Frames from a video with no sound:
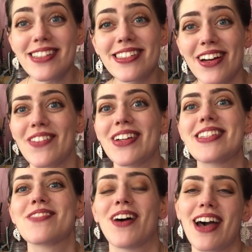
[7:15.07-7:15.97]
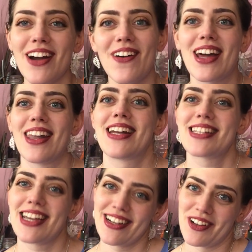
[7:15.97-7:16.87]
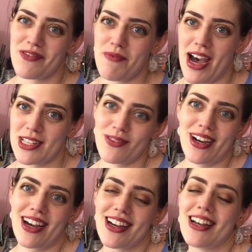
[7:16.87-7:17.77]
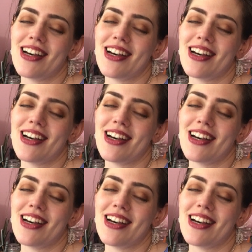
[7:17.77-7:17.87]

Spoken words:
so which is why I quite like taking on repairs where